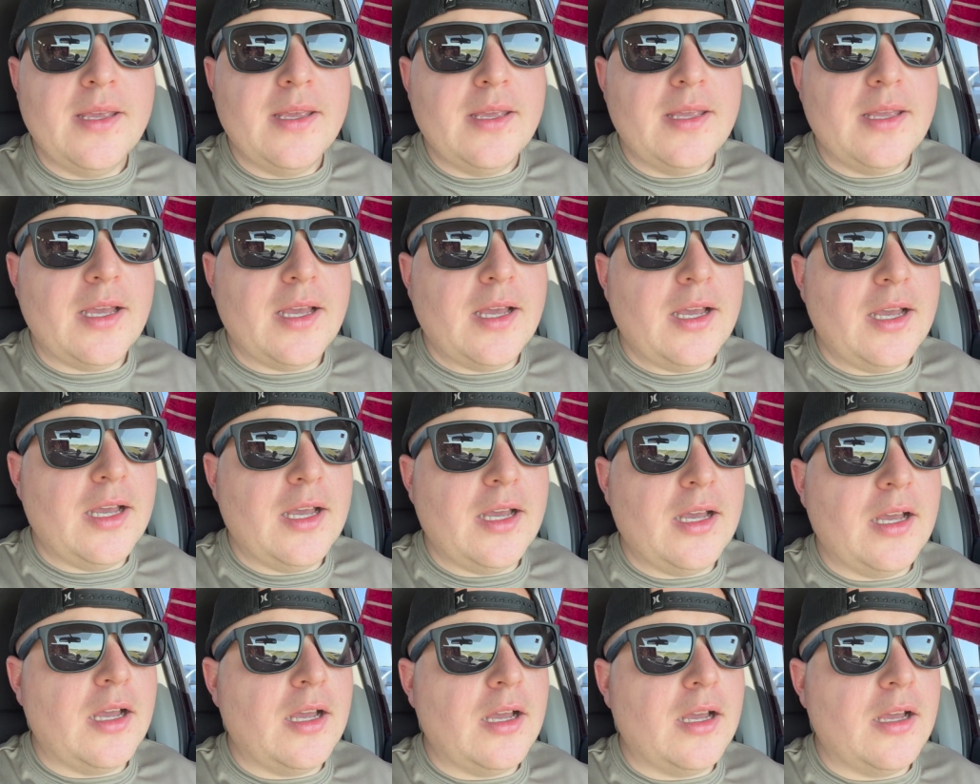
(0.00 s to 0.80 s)

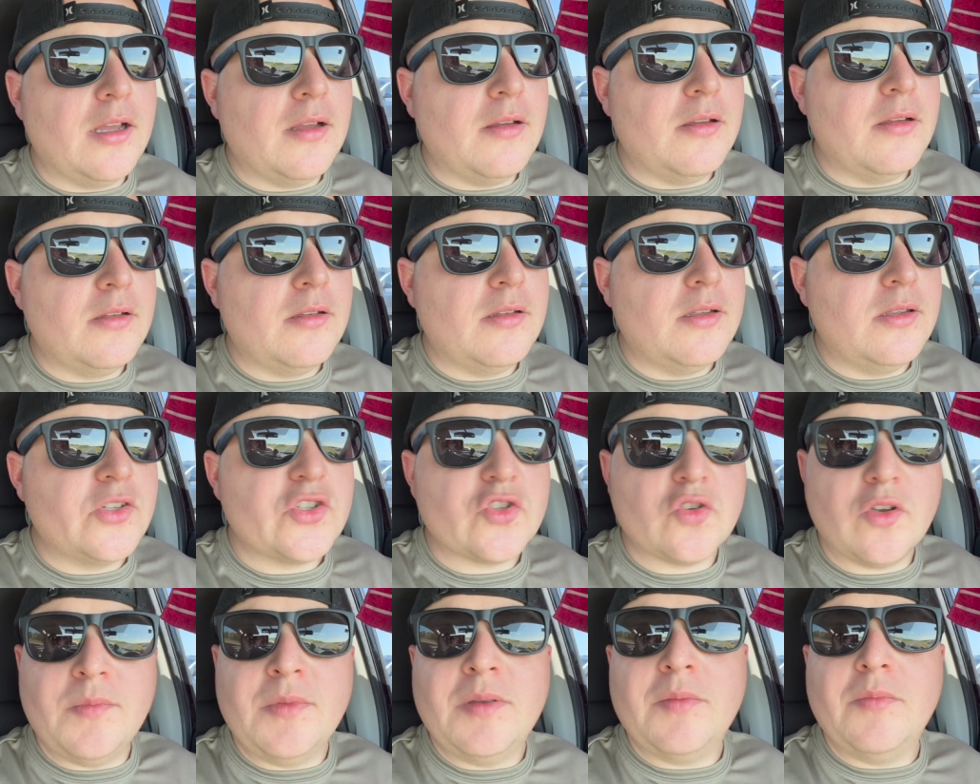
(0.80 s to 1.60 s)
uh,
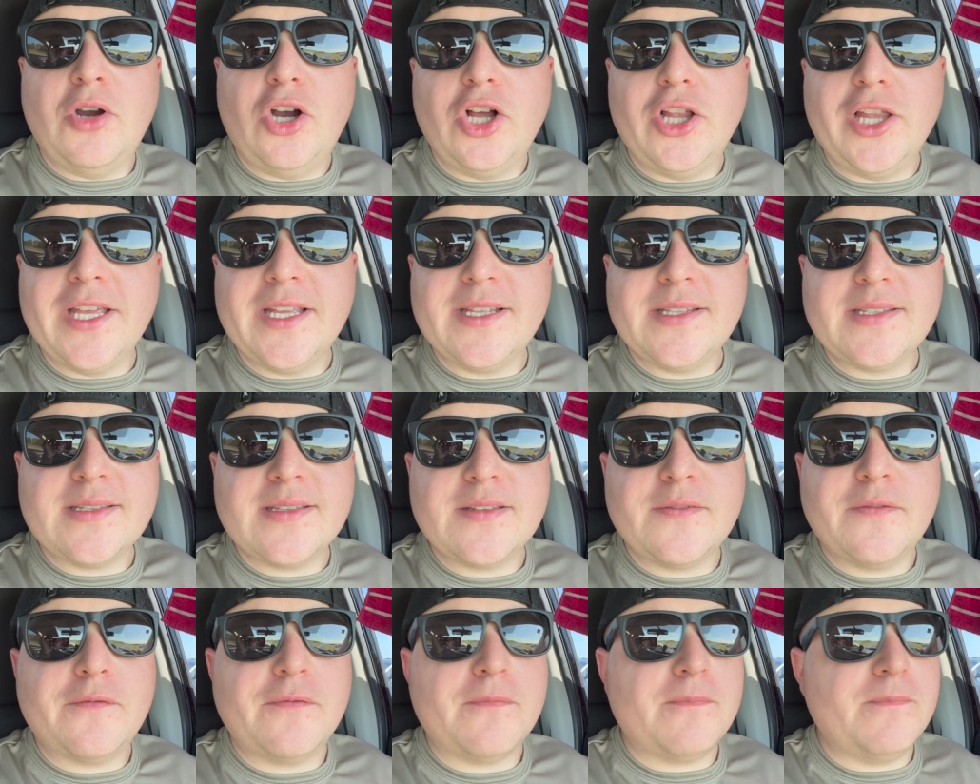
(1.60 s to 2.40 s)
swimming
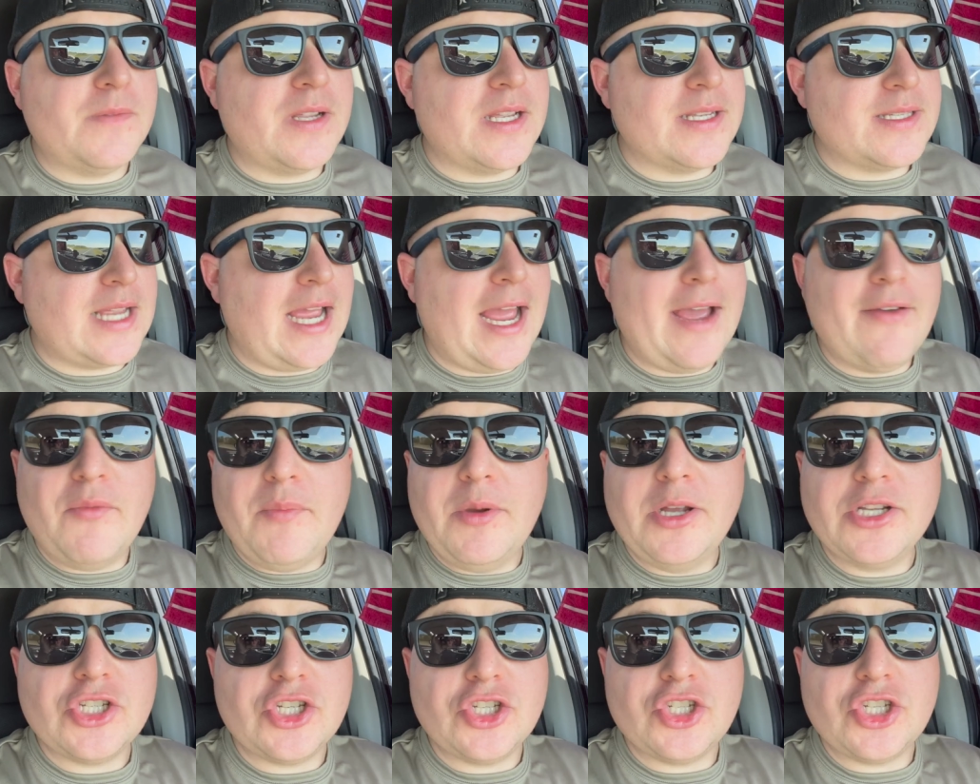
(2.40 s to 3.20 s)
mullets, because I have a
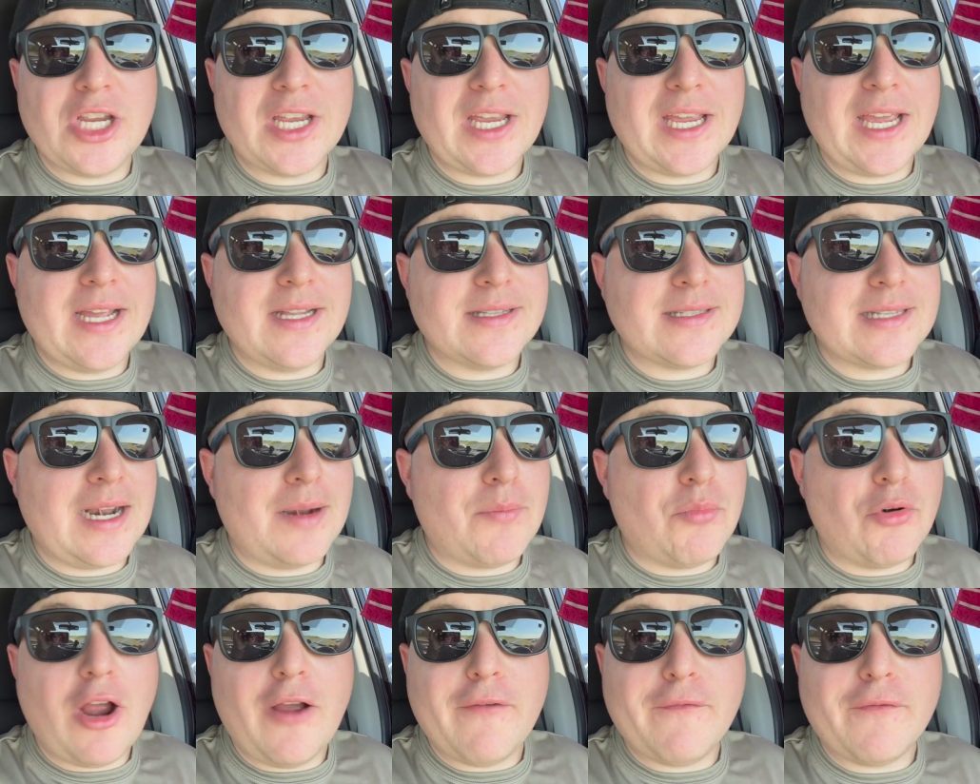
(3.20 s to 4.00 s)
bunch of jig heads that I
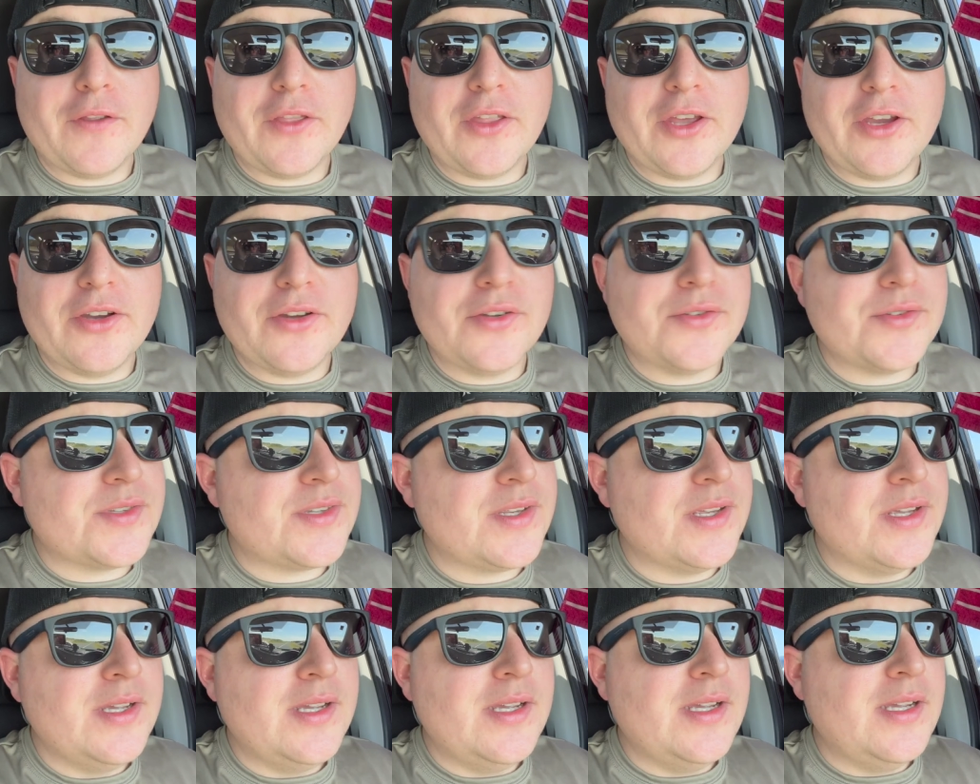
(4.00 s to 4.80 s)
brought for those,
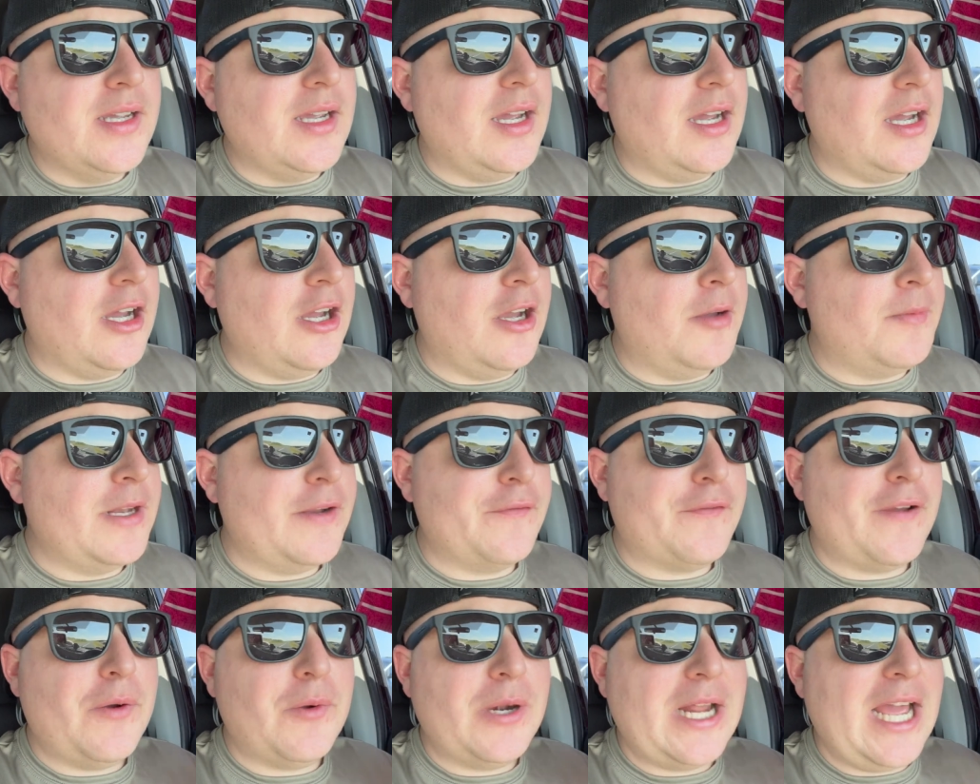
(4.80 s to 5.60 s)
um, and
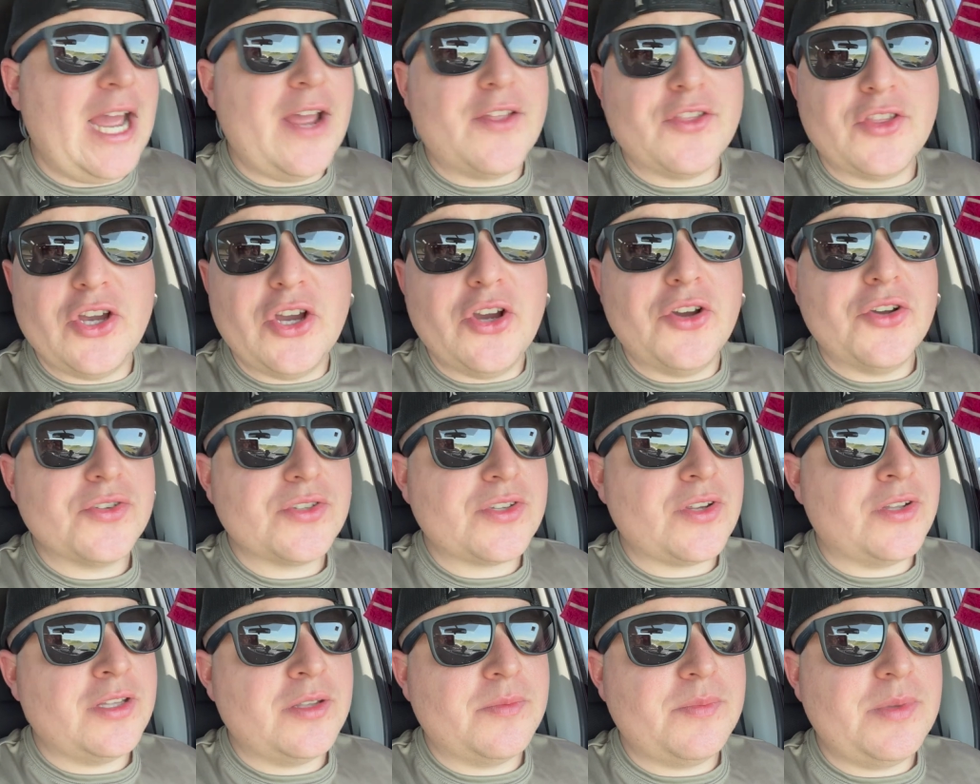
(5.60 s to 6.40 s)
if I would have had those
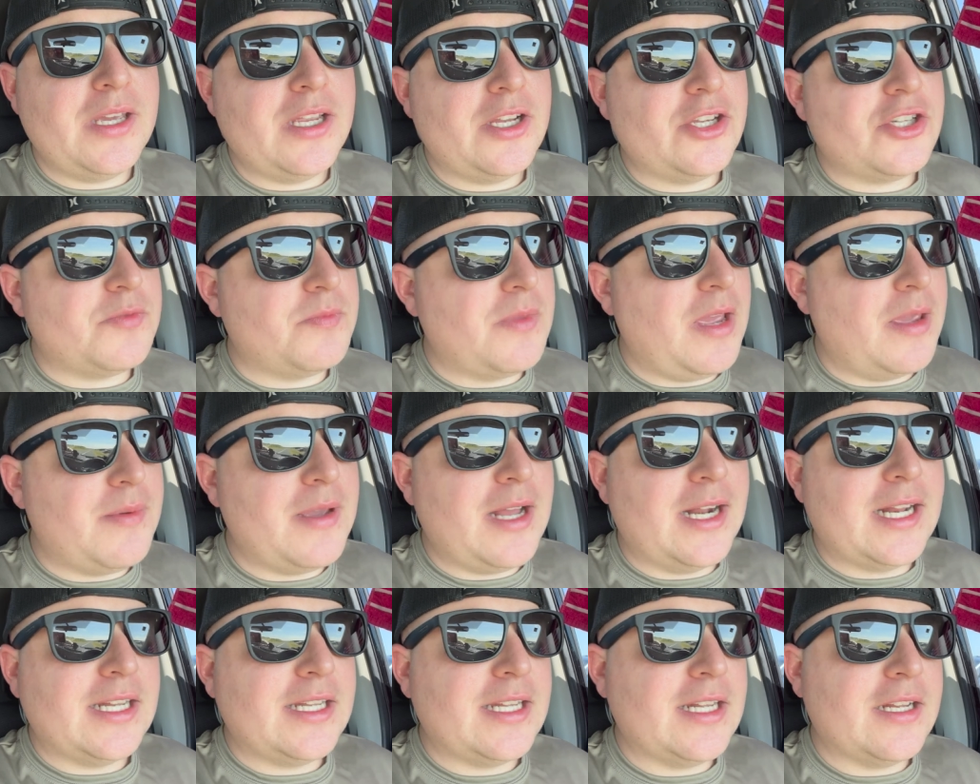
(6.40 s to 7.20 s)
on the beach, maybe
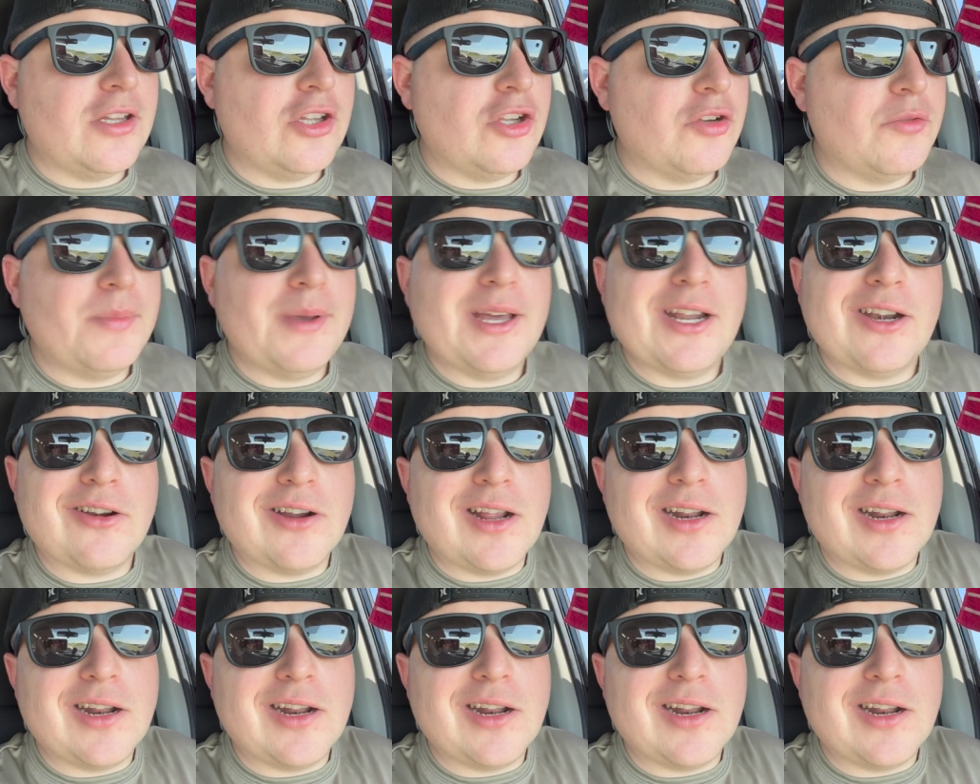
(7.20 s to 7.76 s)
I'd have did a little better.